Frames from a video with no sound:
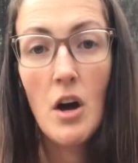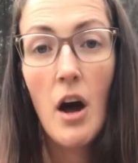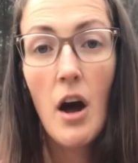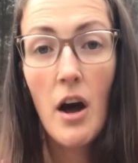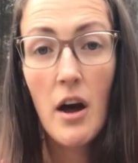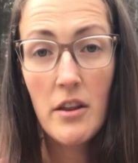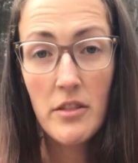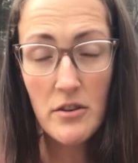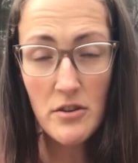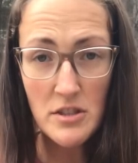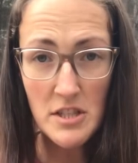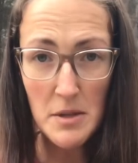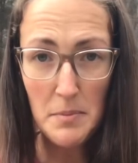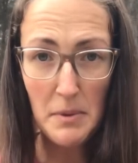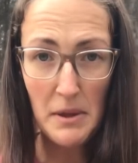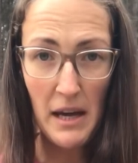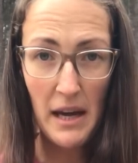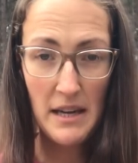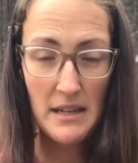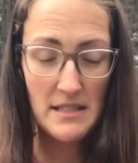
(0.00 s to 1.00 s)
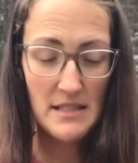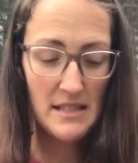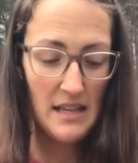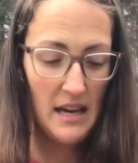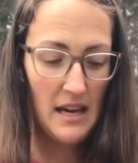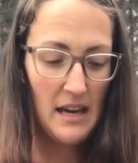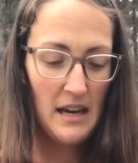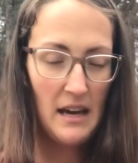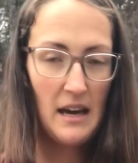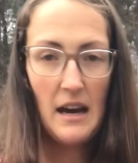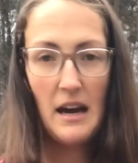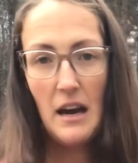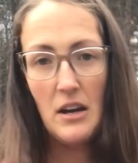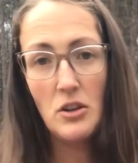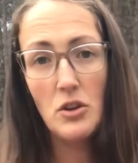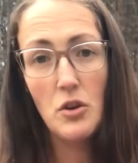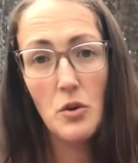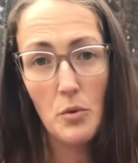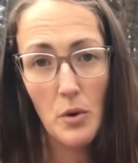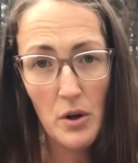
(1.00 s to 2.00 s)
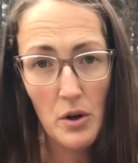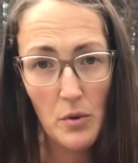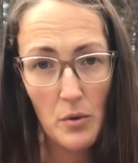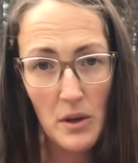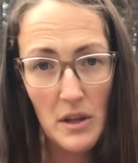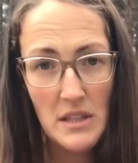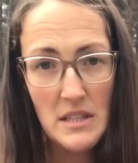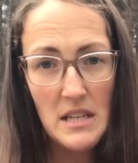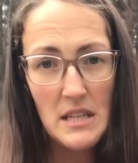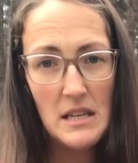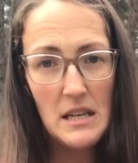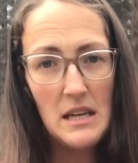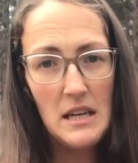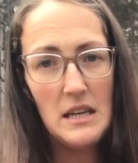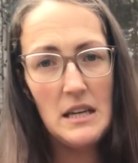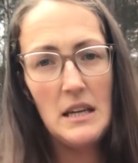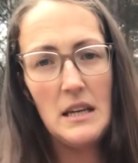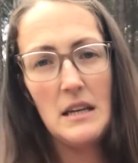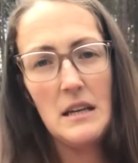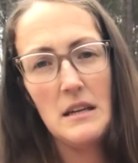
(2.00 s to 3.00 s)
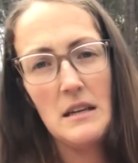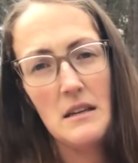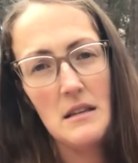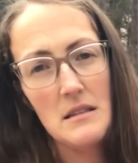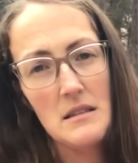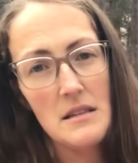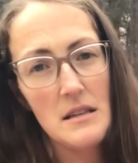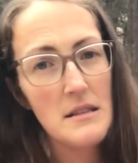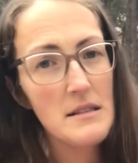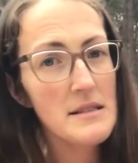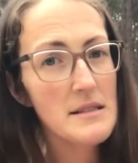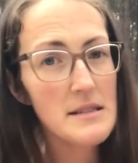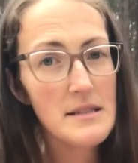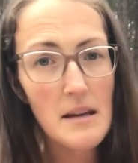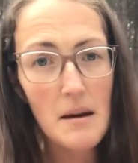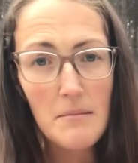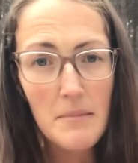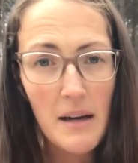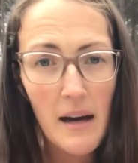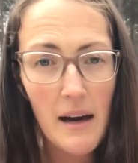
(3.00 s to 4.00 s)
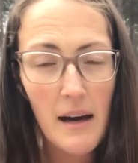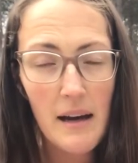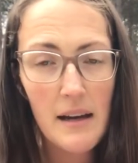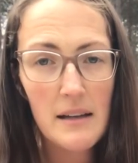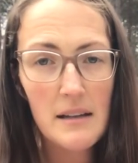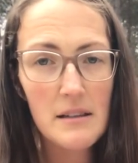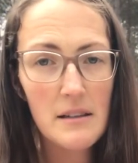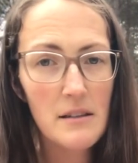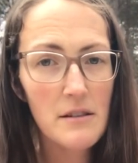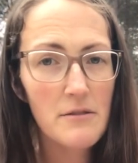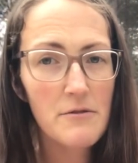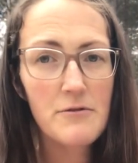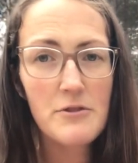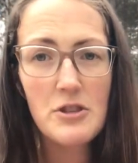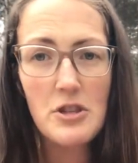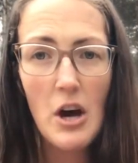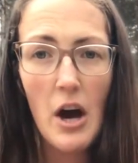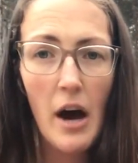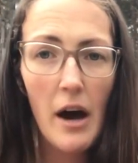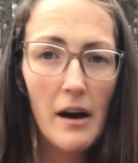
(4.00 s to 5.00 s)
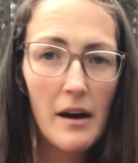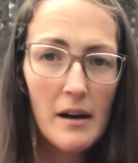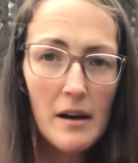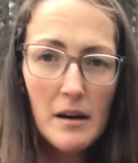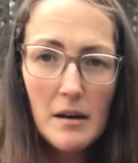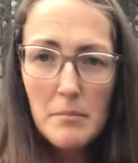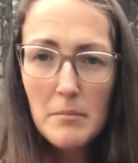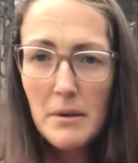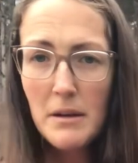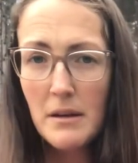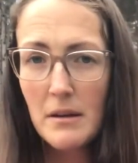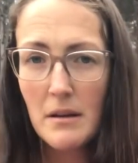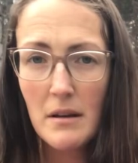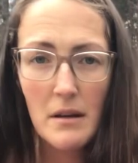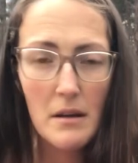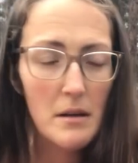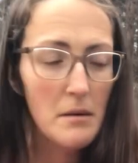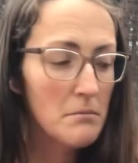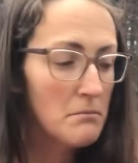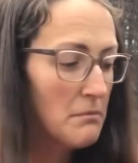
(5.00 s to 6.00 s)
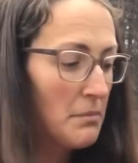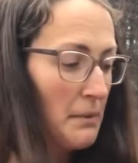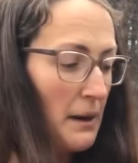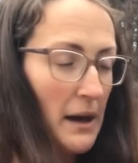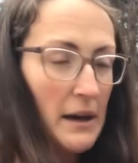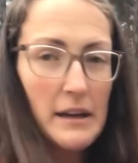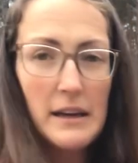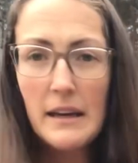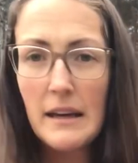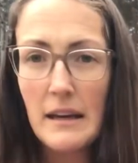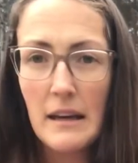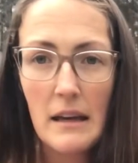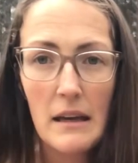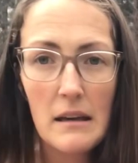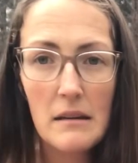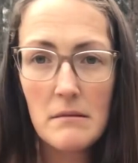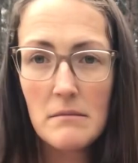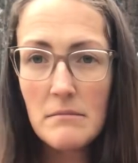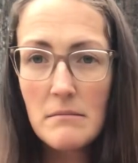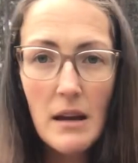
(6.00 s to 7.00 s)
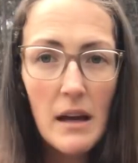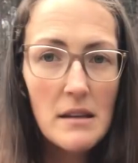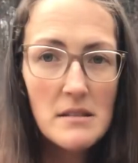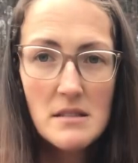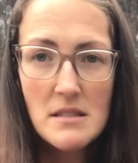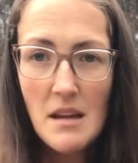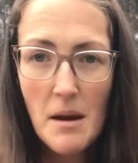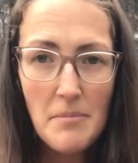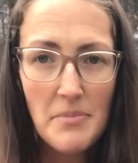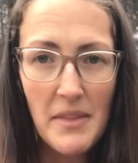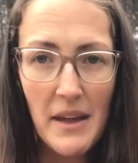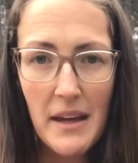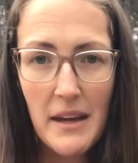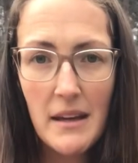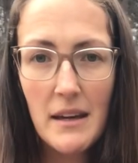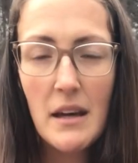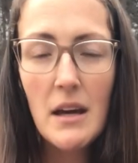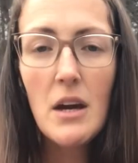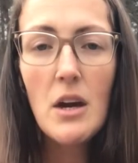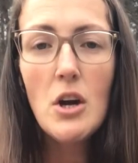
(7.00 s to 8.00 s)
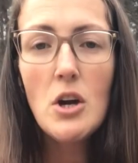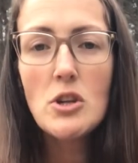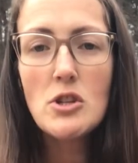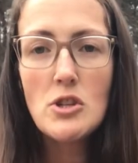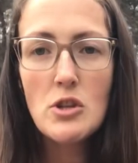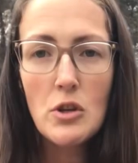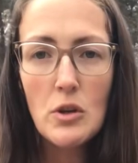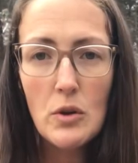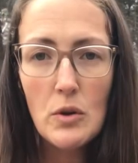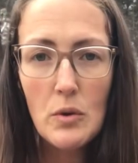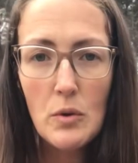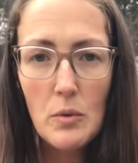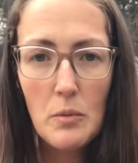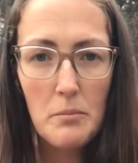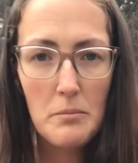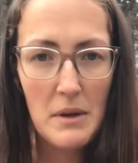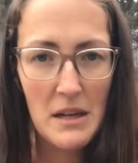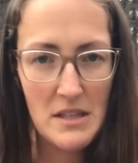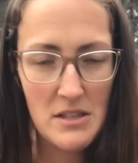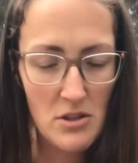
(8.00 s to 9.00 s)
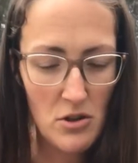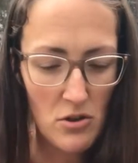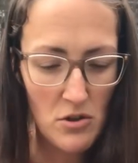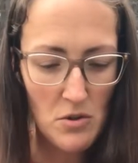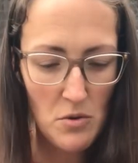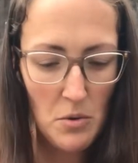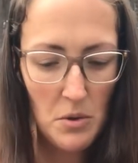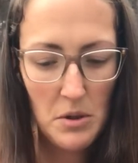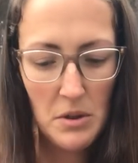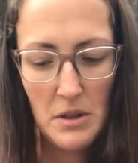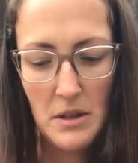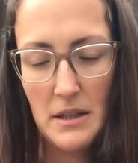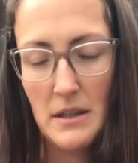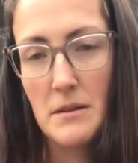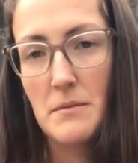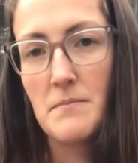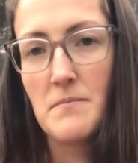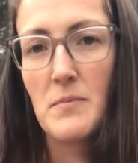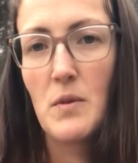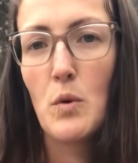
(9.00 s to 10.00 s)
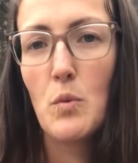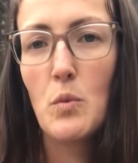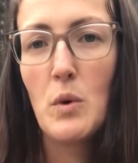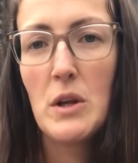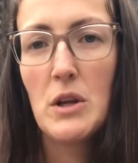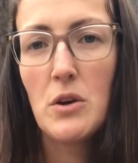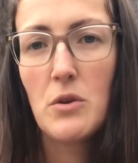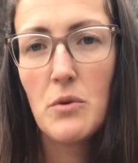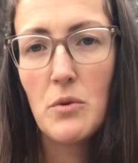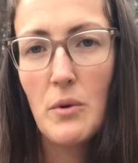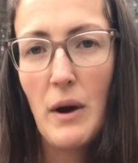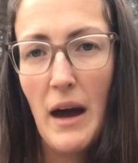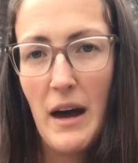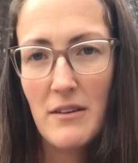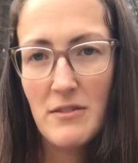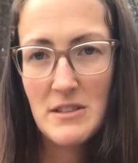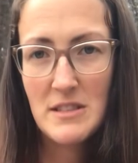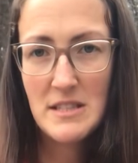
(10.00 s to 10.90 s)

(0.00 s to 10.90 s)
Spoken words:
Other supplies that you are going to need is some kind of tub, bucket, something to mix your soil in. When you have a